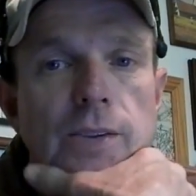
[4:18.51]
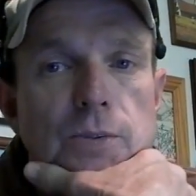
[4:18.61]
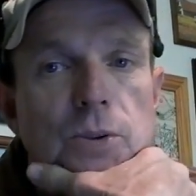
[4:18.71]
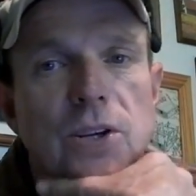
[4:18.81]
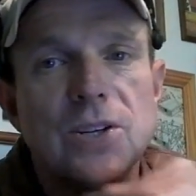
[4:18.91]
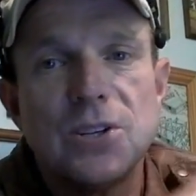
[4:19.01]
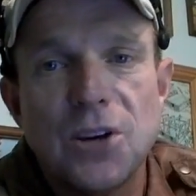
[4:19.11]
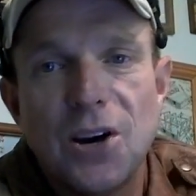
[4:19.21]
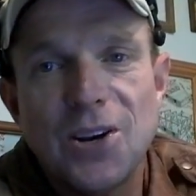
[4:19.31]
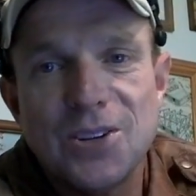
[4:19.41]
And when you get to
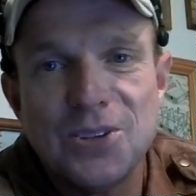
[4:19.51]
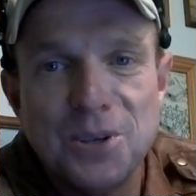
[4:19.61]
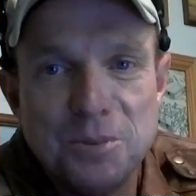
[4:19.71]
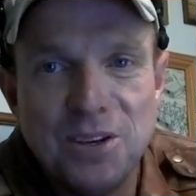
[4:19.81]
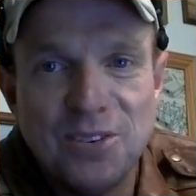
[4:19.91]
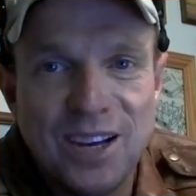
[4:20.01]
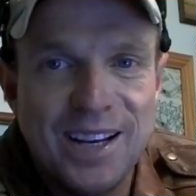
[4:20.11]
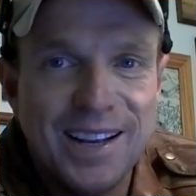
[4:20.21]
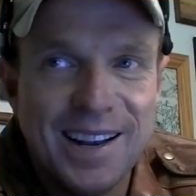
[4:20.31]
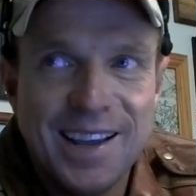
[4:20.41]
talking to him, you find
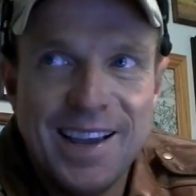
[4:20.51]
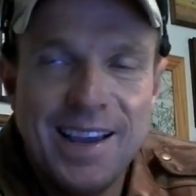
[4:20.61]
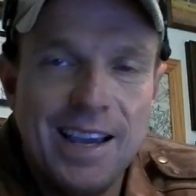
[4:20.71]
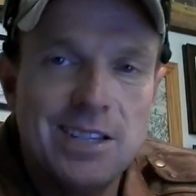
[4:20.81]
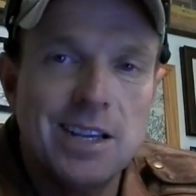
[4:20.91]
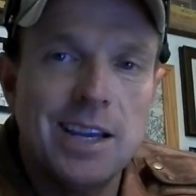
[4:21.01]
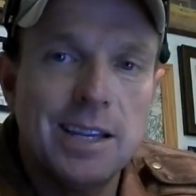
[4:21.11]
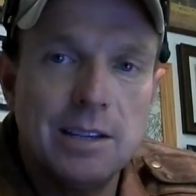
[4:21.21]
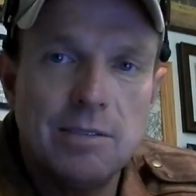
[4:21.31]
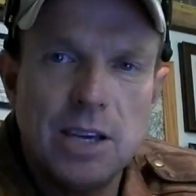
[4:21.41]
out he's like
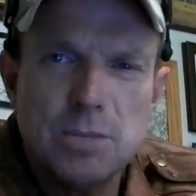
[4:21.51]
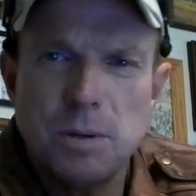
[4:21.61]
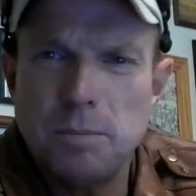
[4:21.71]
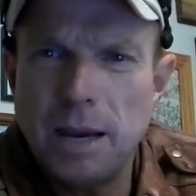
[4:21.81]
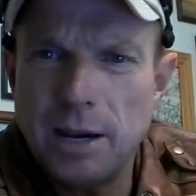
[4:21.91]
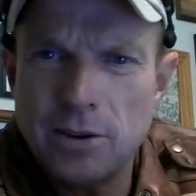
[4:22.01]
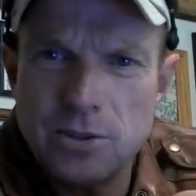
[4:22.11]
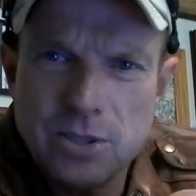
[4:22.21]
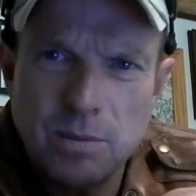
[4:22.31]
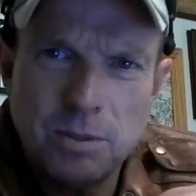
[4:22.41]
an investment banker or
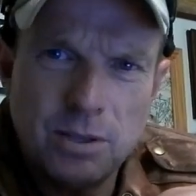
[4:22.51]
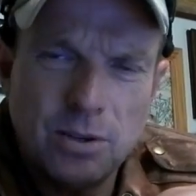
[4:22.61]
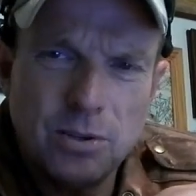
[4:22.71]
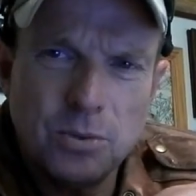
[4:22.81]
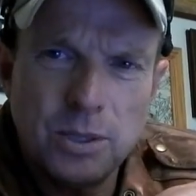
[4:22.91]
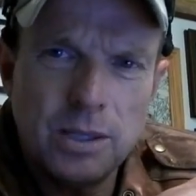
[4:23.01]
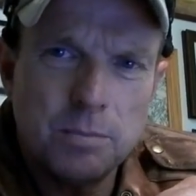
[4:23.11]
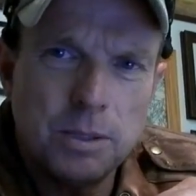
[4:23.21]
something during the week.